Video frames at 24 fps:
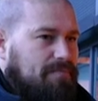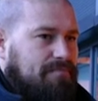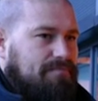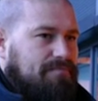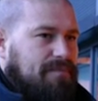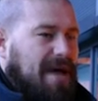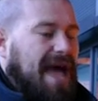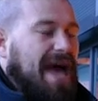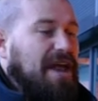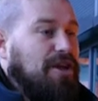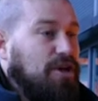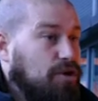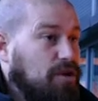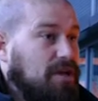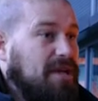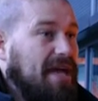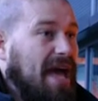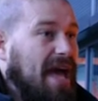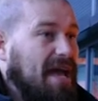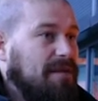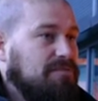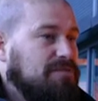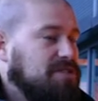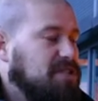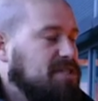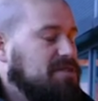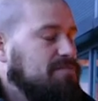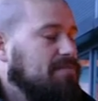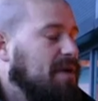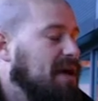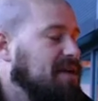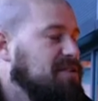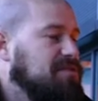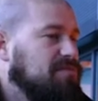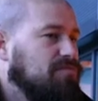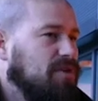had a good game, she's
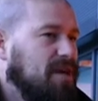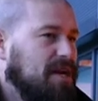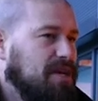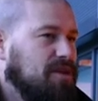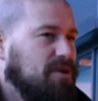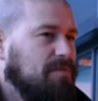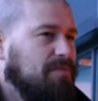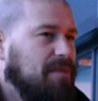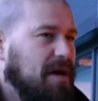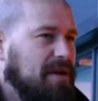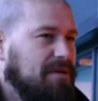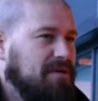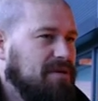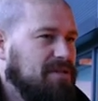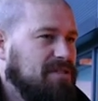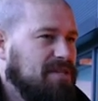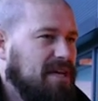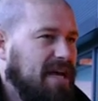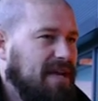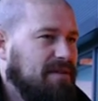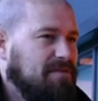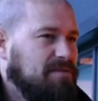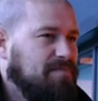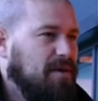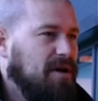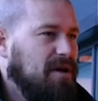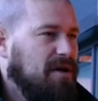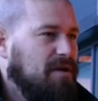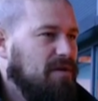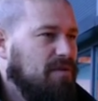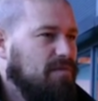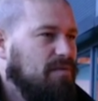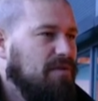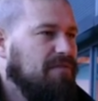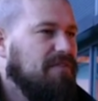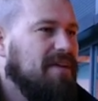made some really good penalty saves. But
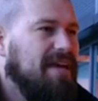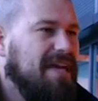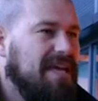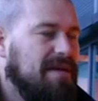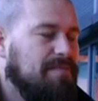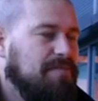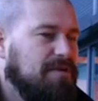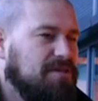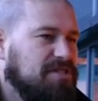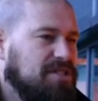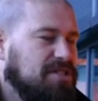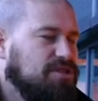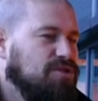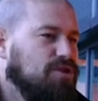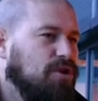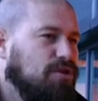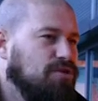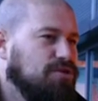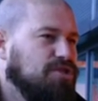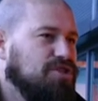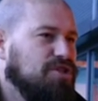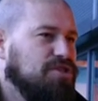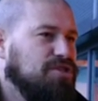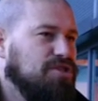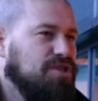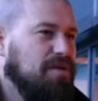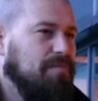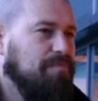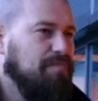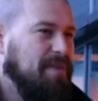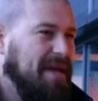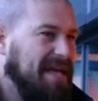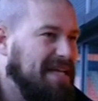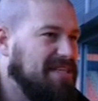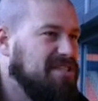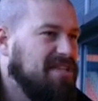with keepers, it's not just the
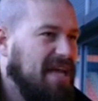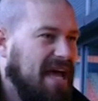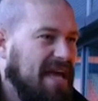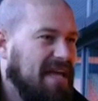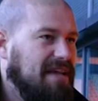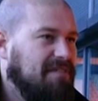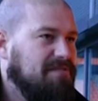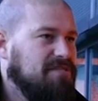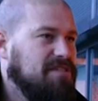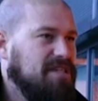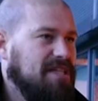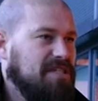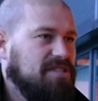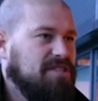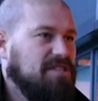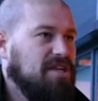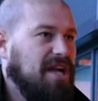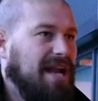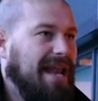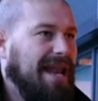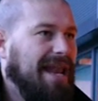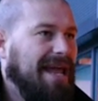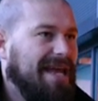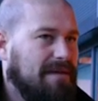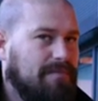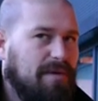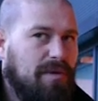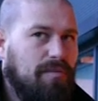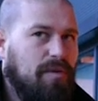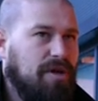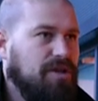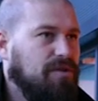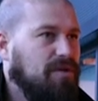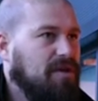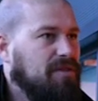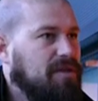big saves, it's the claiming
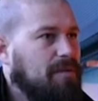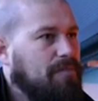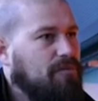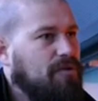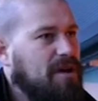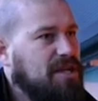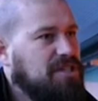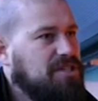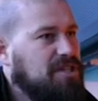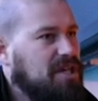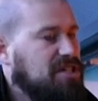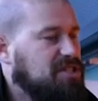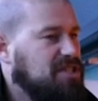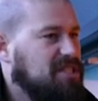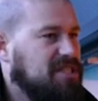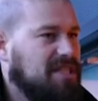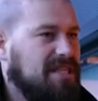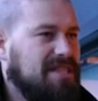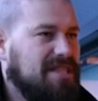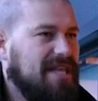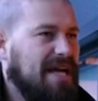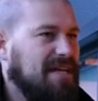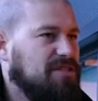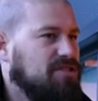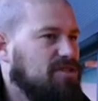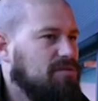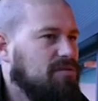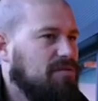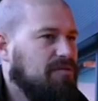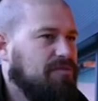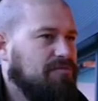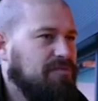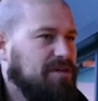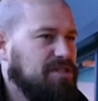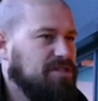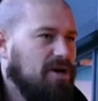when you're under pressure. And she did that 2
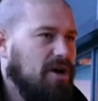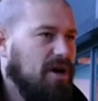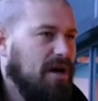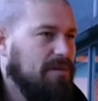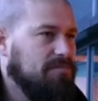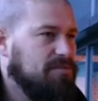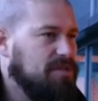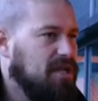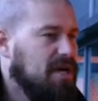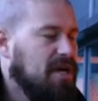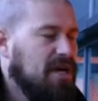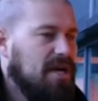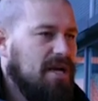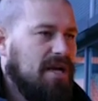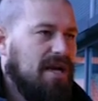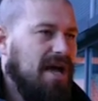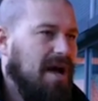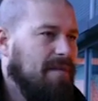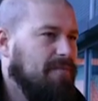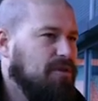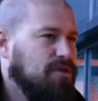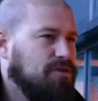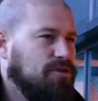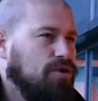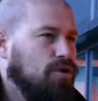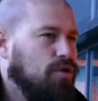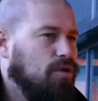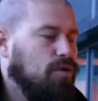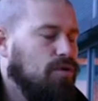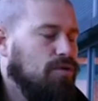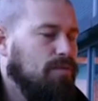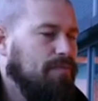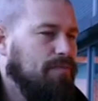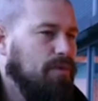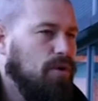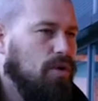or 3 times, come and
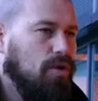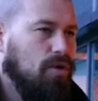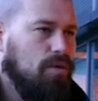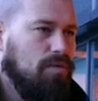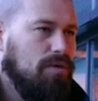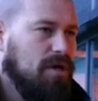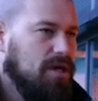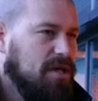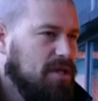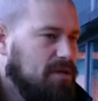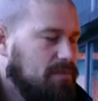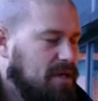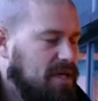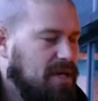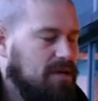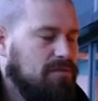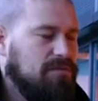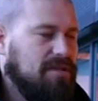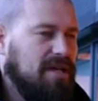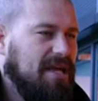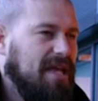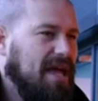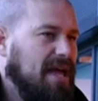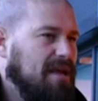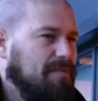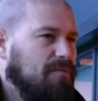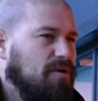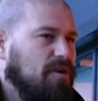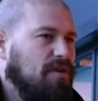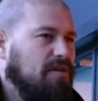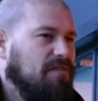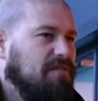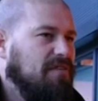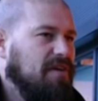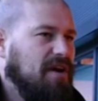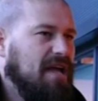caught the ball, killed the game
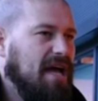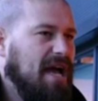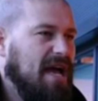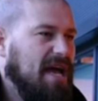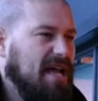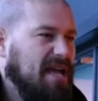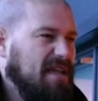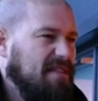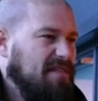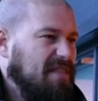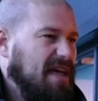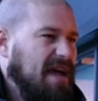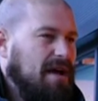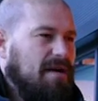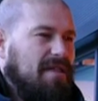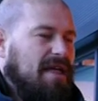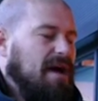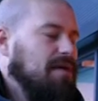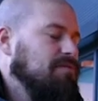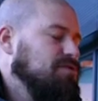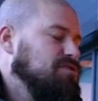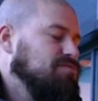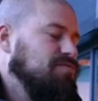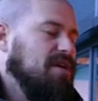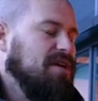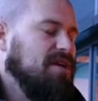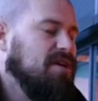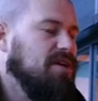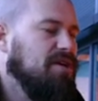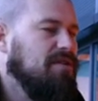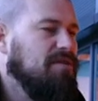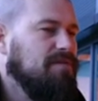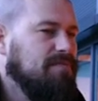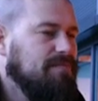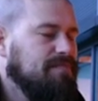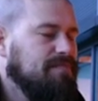off, and that was really good.